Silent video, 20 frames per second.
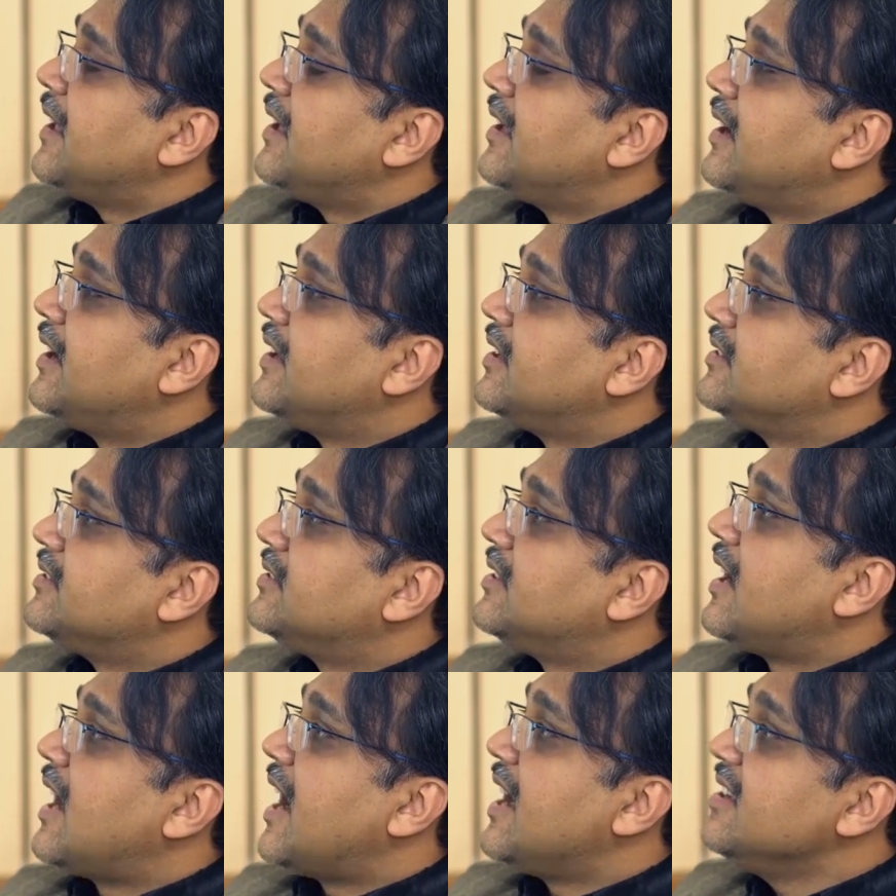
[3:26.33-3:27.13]

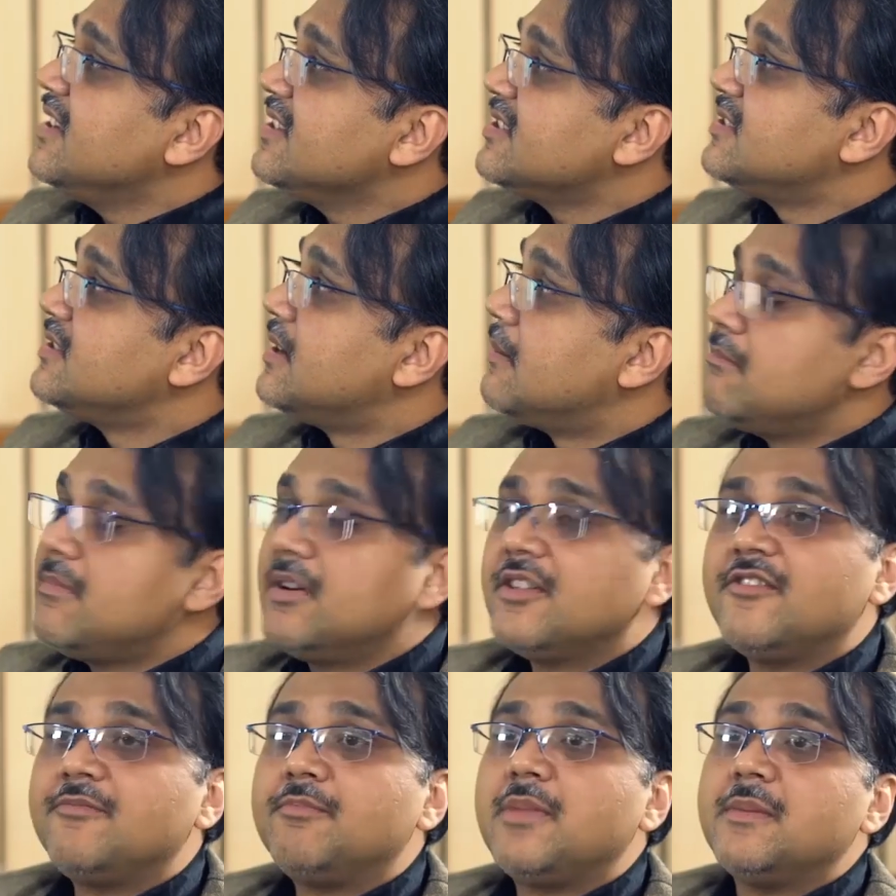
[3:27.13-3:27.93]
the highest
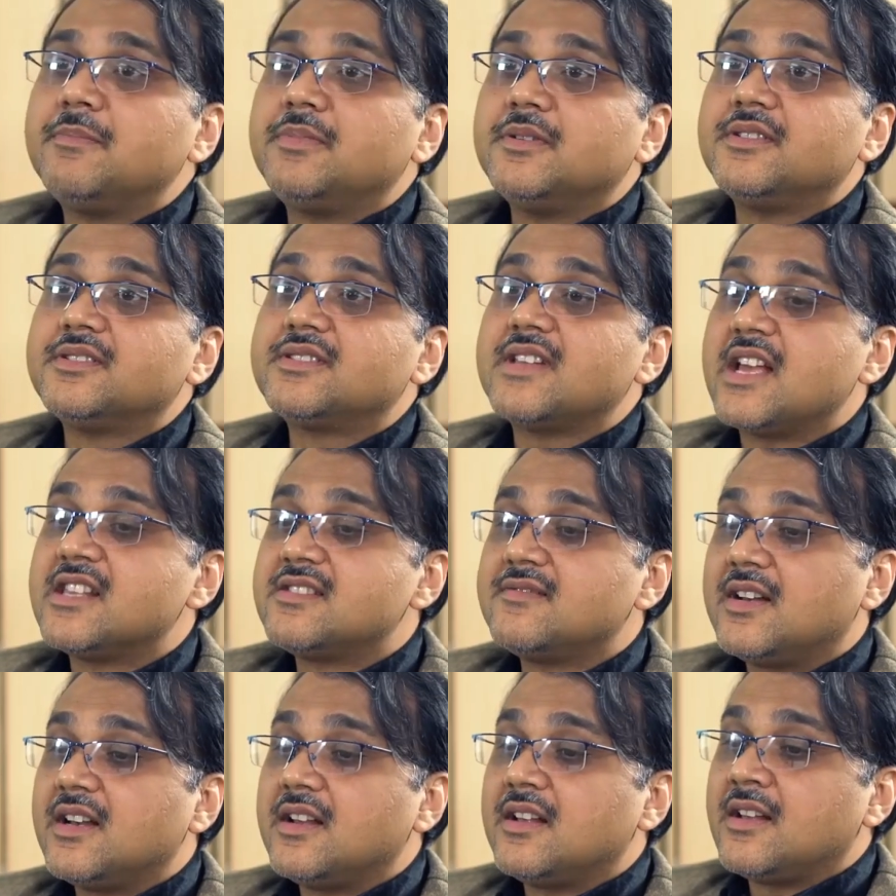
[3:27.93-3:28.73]
number of papers,
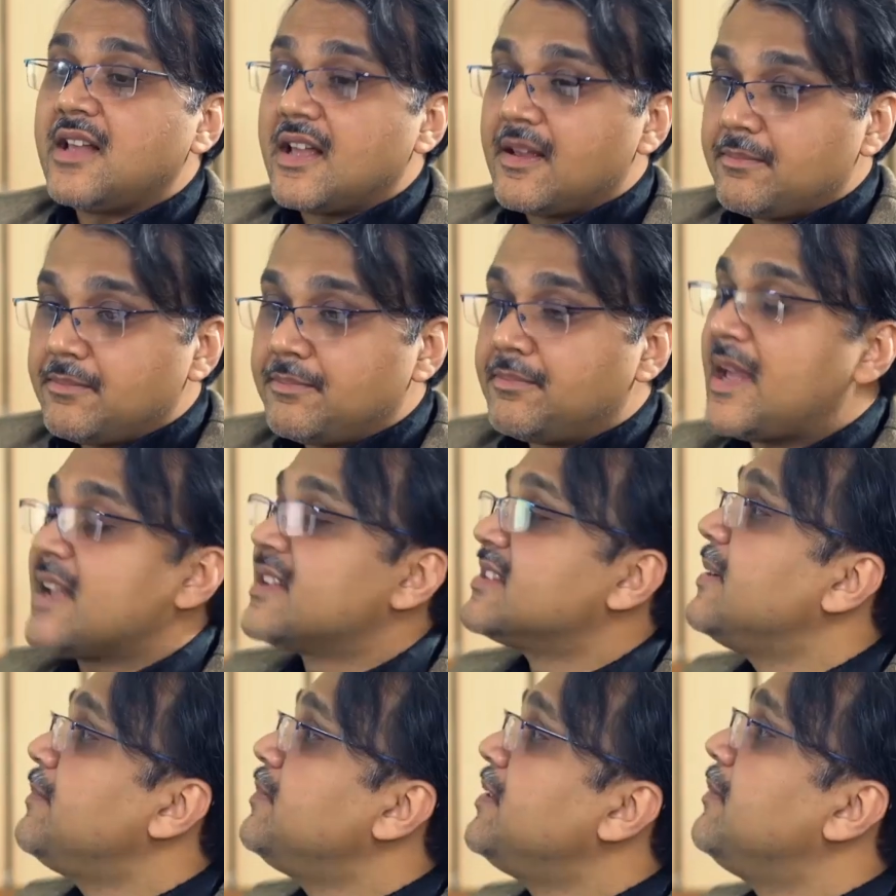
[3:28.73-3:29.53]
as well
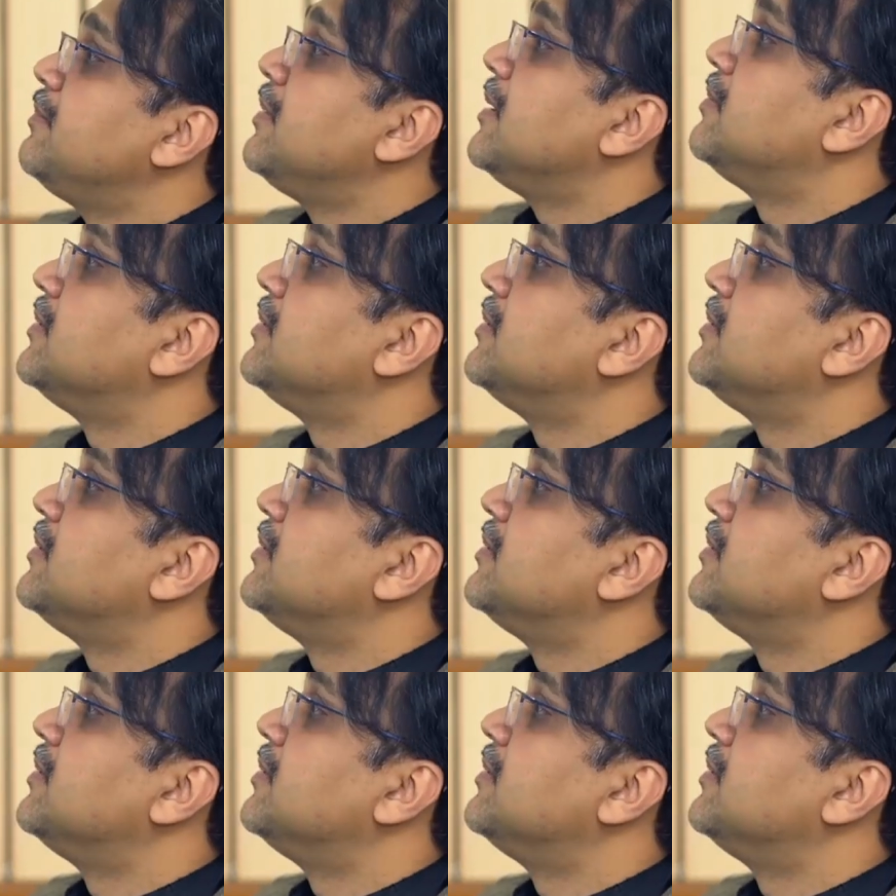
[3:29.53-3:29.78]
accepted